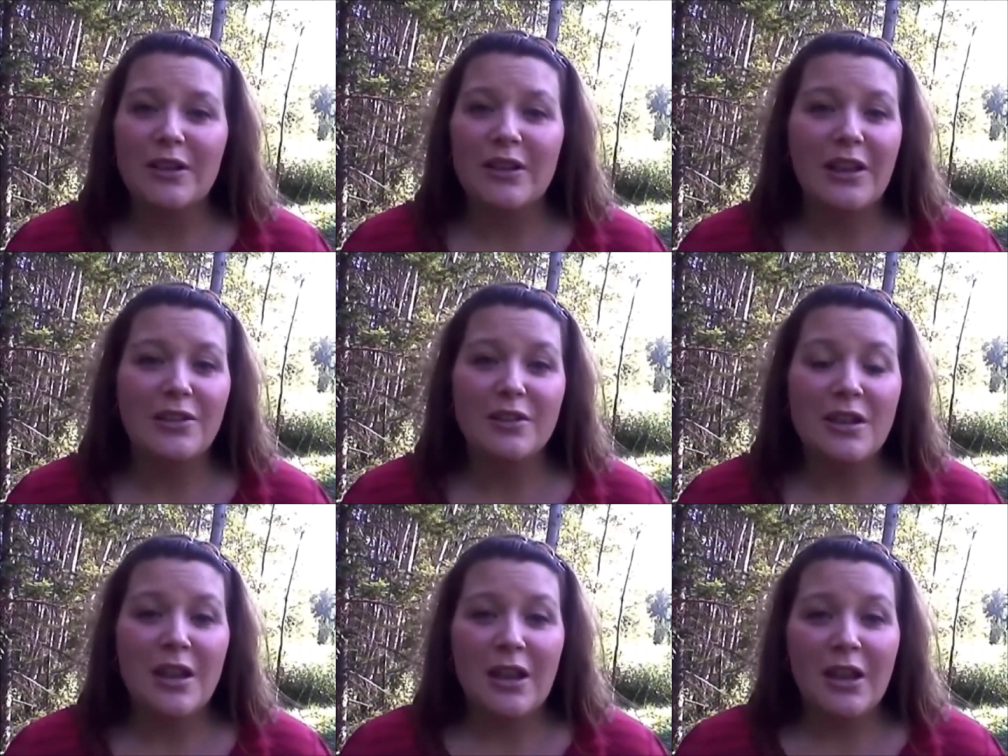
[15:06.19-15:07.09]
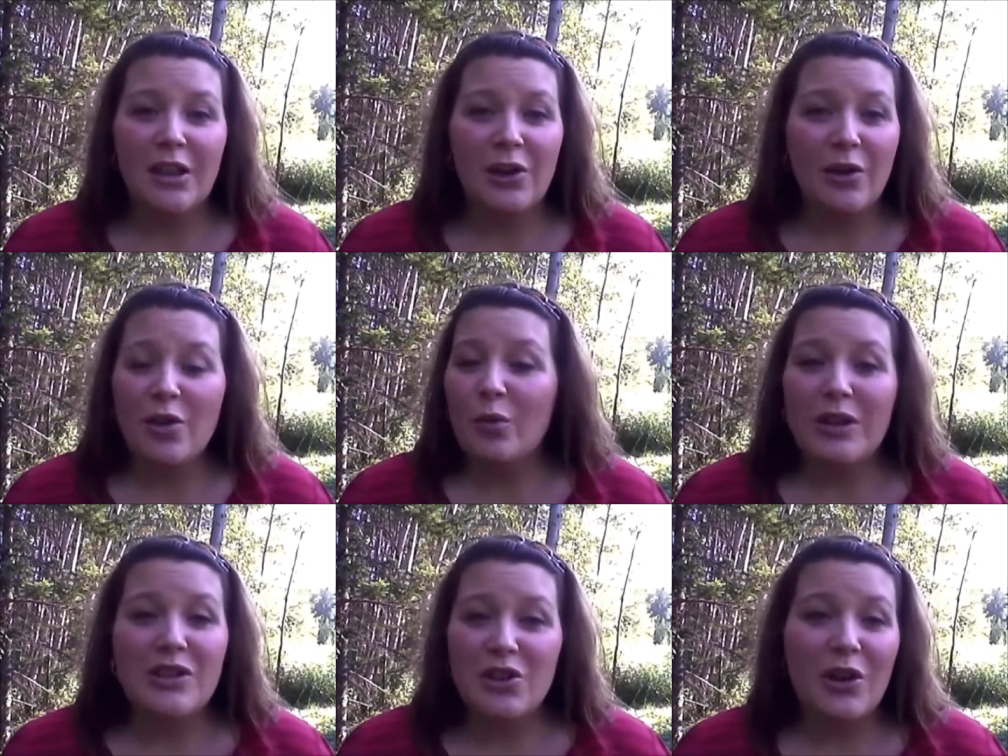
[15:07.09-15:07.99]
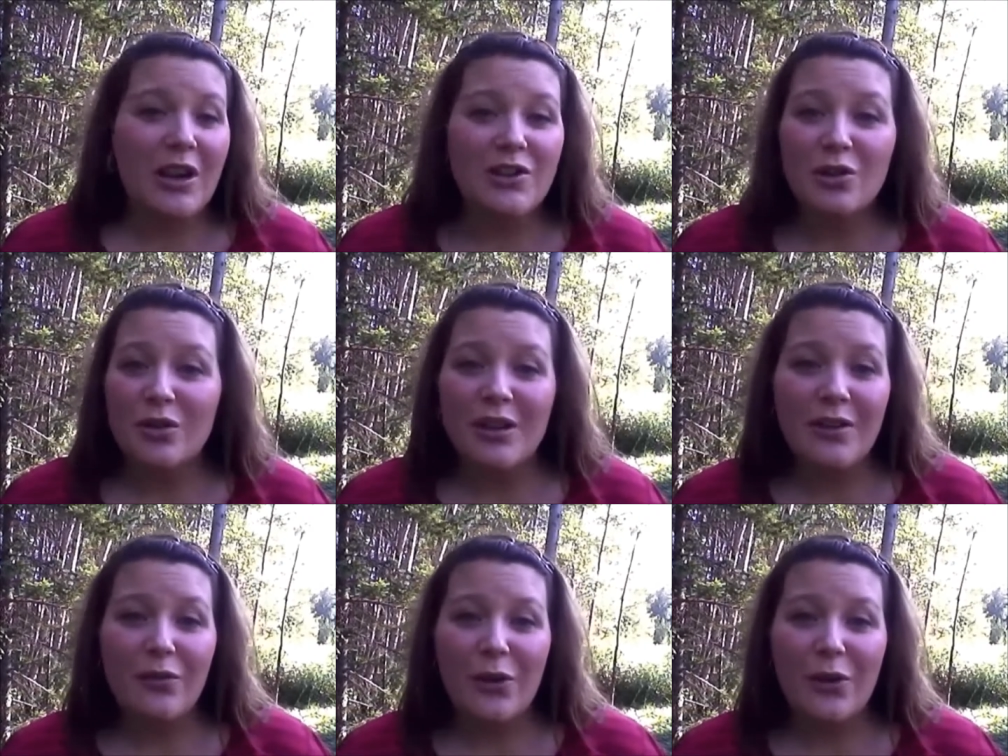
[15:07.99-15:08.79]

And then you're in the woods and your kids are looking